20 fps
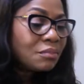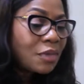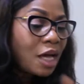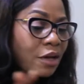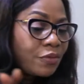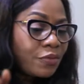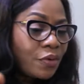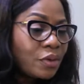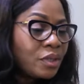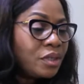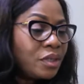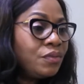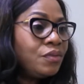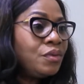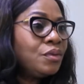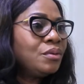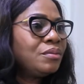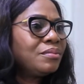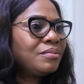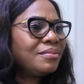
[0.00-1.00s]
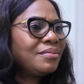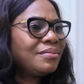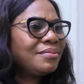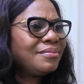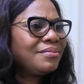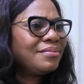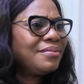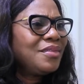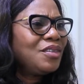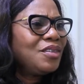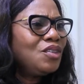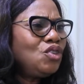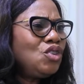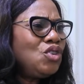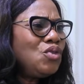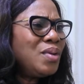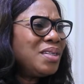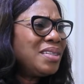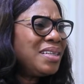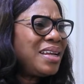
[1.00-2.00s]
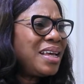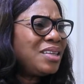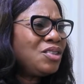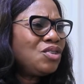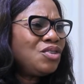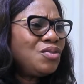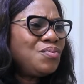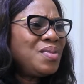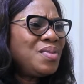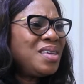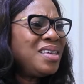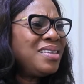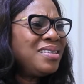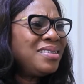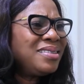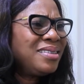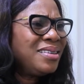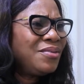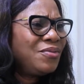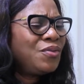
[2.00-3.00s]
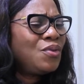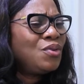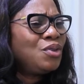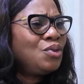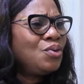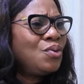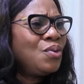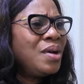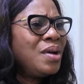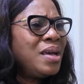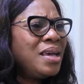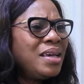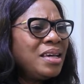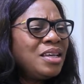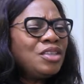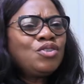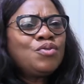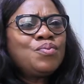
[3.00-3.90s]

I forgive you. You will see that it will be easy for you. It